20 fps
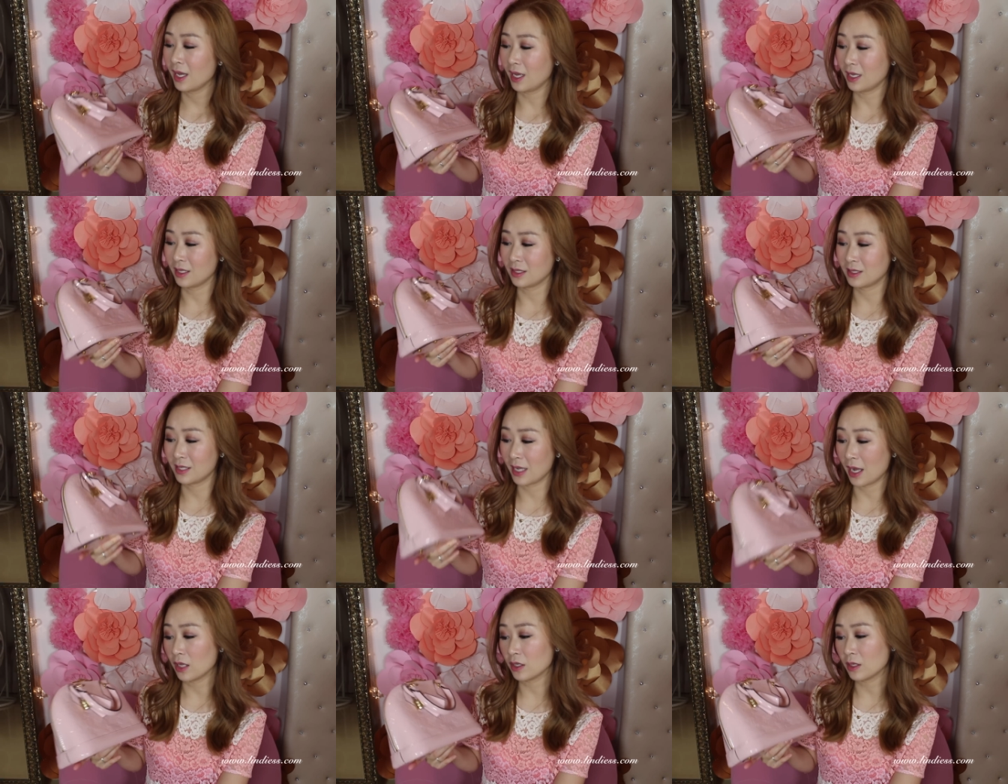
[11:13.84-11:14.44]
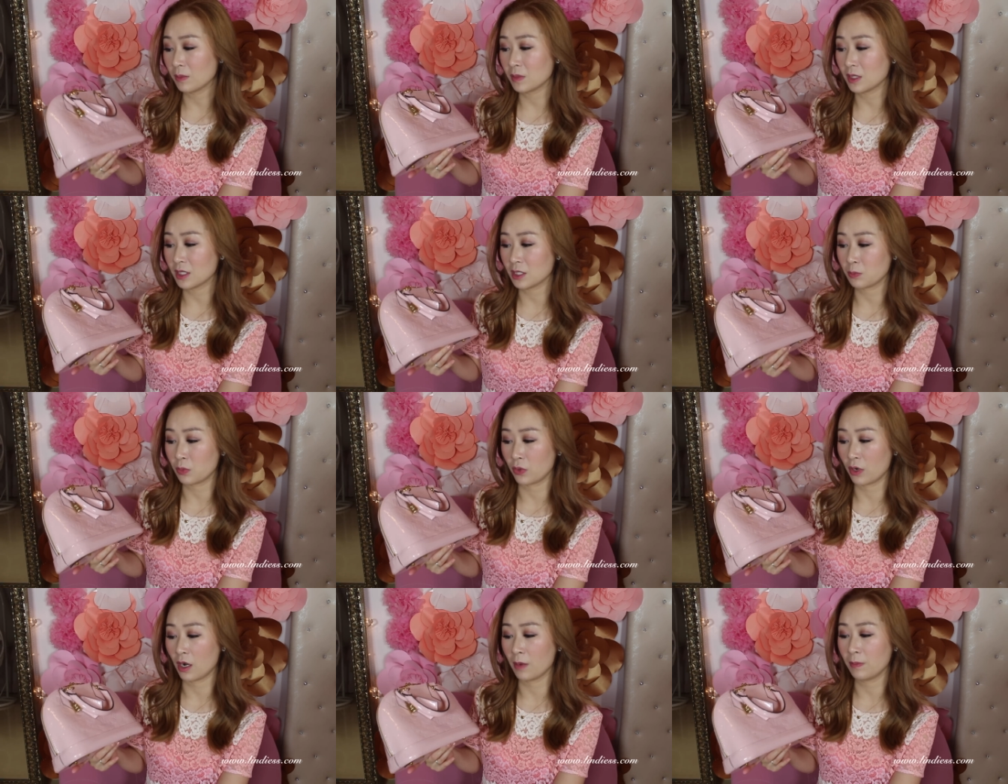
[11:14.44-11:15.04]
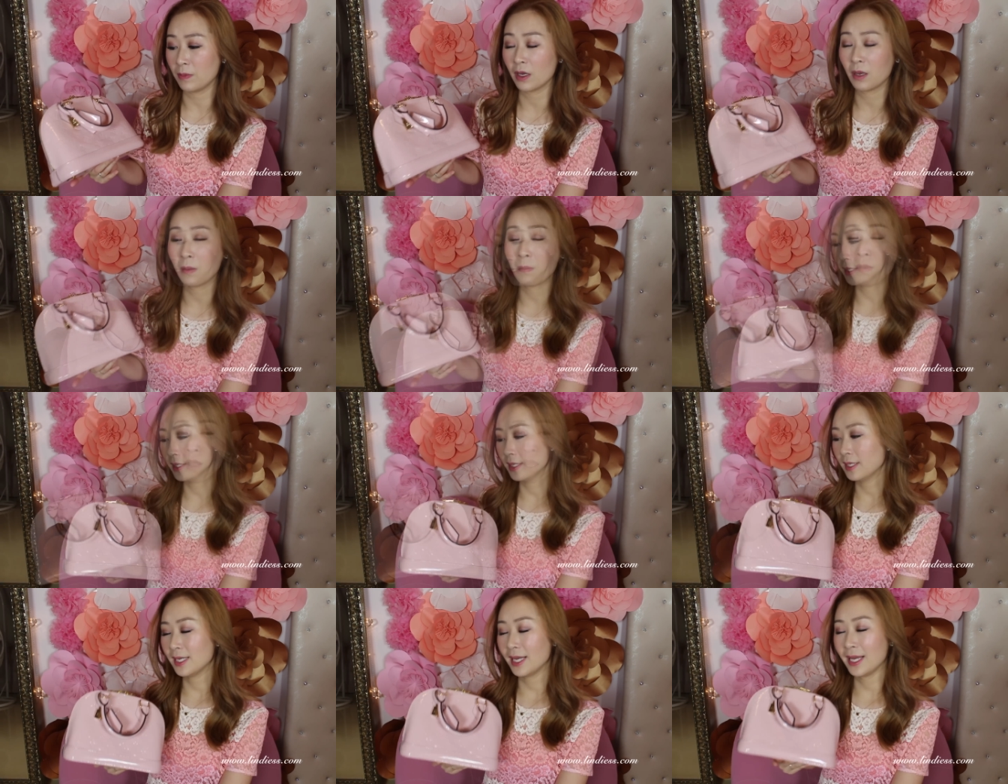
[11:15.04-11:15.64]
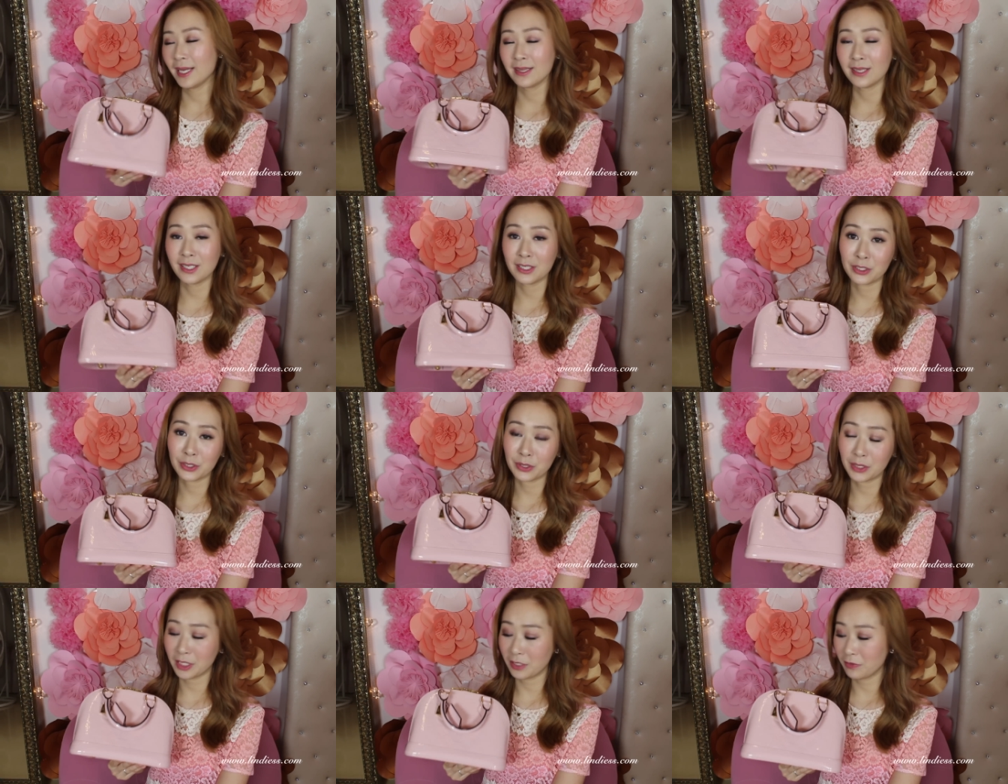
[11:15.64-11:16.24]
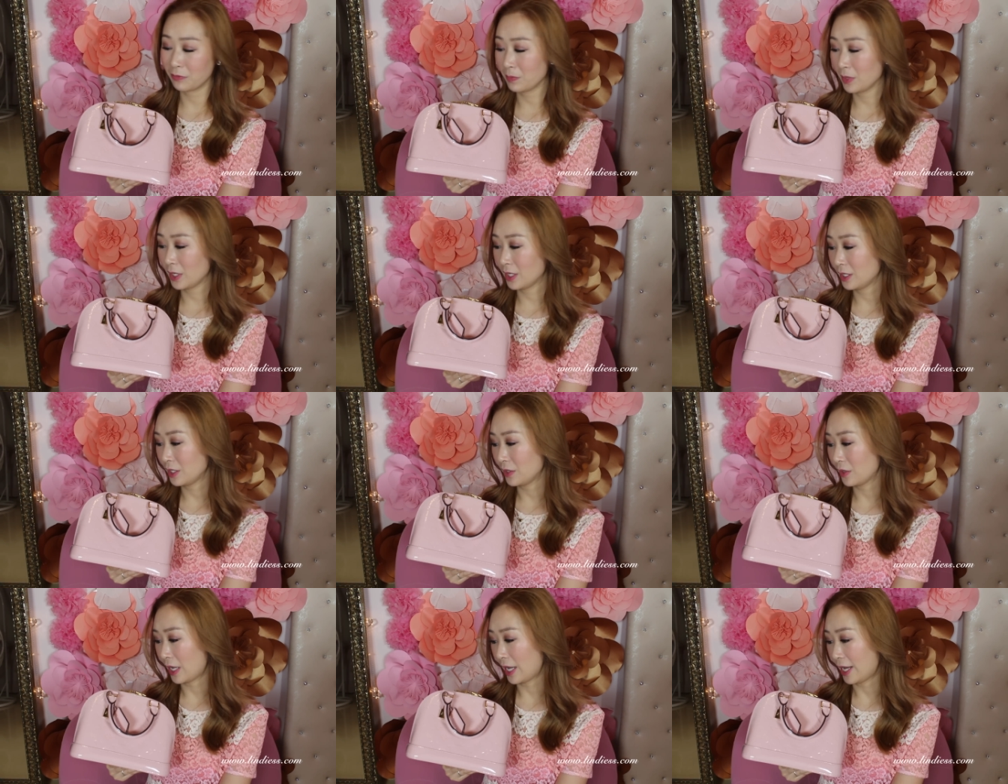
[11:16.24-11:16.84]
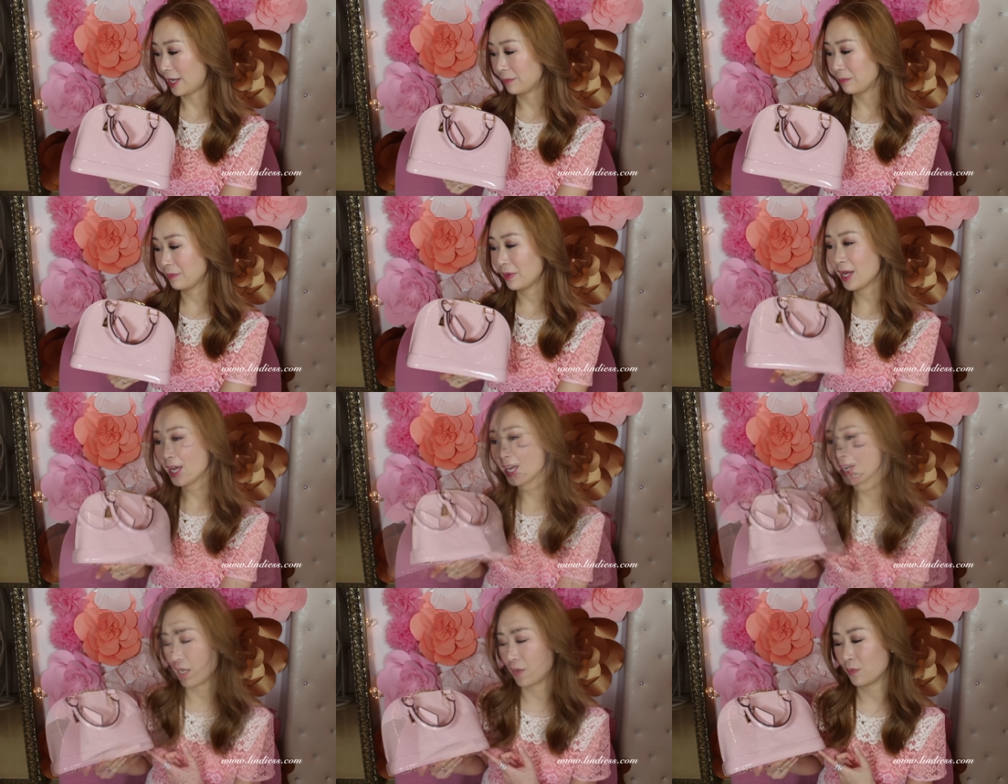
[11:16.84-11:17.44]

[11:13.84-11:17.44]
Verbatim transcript: and tell them this problem and they should give me a new handbag.